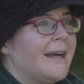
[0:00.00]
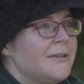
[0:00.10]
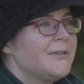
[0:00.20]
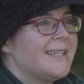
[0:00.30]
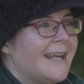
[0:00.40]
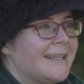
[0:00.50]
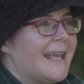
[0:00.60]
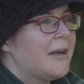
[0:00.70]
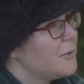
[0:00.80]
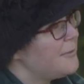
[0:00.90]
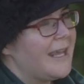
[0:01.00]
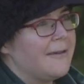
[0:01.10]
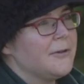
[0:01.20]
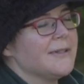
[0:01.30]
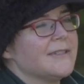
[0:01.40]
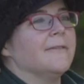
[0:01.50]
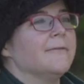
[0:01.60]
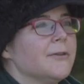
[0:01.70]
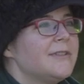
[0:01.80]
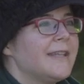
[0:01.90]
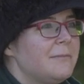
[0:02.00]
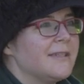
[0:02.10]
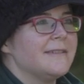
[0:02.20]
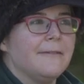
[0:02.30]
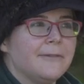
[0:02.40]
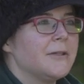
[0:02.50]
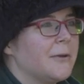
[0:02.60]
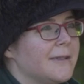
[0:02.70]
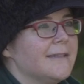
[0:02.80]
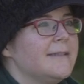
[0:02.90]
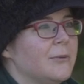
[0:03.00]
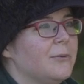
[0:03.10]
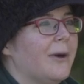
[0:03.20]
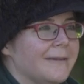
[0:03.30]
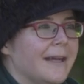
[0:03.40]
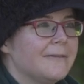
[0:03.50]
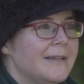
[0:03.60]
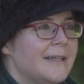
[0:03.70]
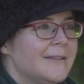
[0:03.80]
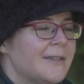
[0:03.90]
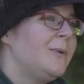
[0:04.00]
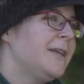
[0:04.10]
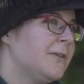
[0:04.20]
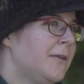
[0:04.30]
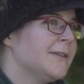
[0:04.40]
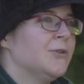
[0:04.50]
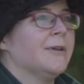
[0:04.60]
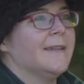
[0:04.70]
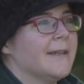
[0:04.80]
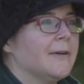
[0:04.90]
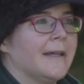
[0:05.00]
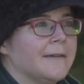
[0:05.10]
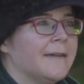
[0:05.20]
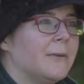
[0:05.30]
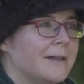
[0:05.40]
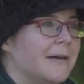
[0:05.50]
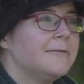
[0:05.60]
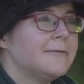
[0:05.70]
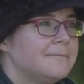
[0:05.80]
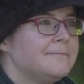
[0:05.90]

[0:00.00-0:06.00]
Understanding animal behavior is the first step to safely coexisting with wildlife so that we can all enjoy this elk island that we love.